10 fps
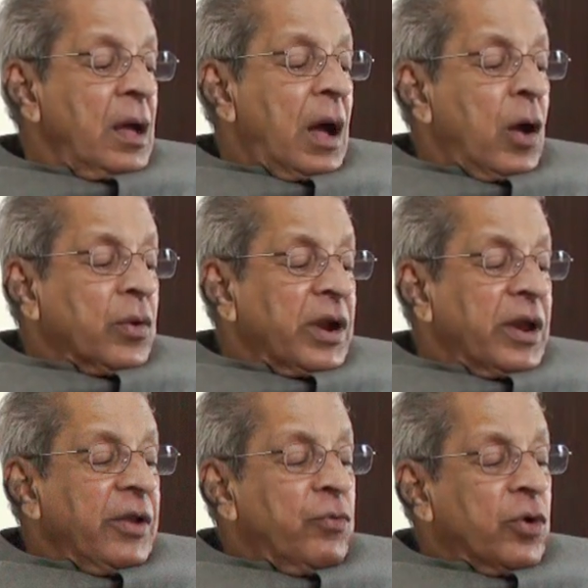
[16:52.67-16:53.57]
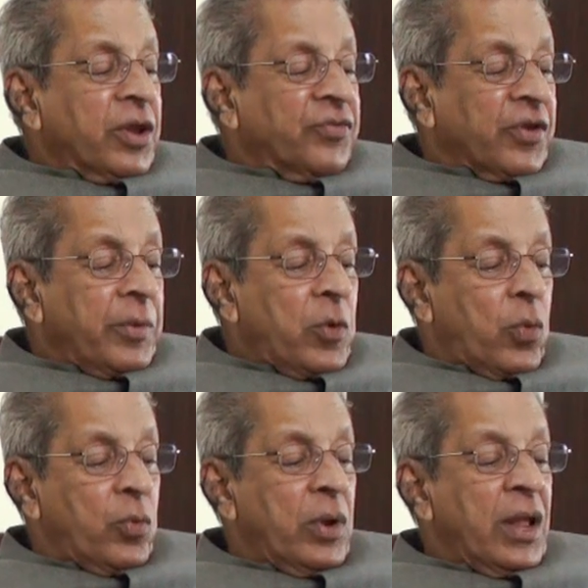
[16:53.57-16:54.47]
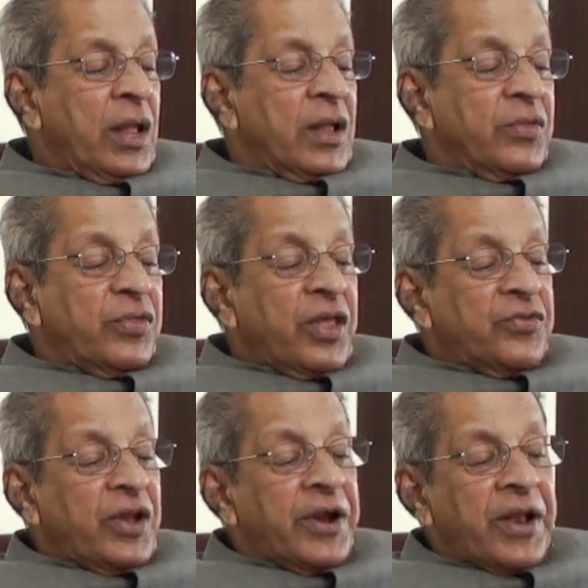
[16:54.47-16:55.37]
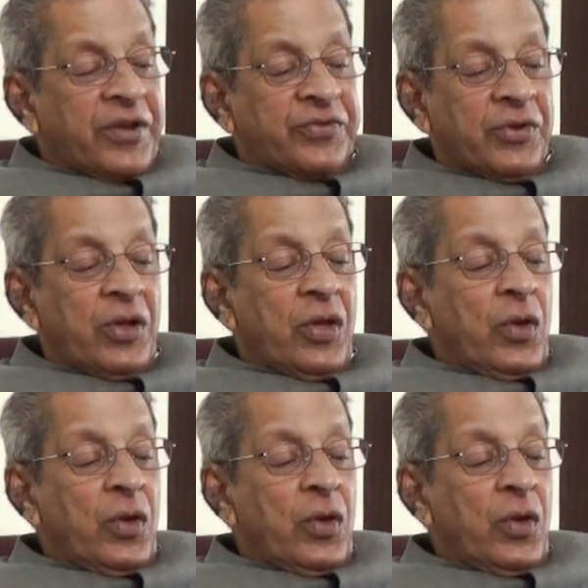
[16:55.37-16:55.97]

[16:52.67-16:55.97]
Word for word: How can devotees remove these leaders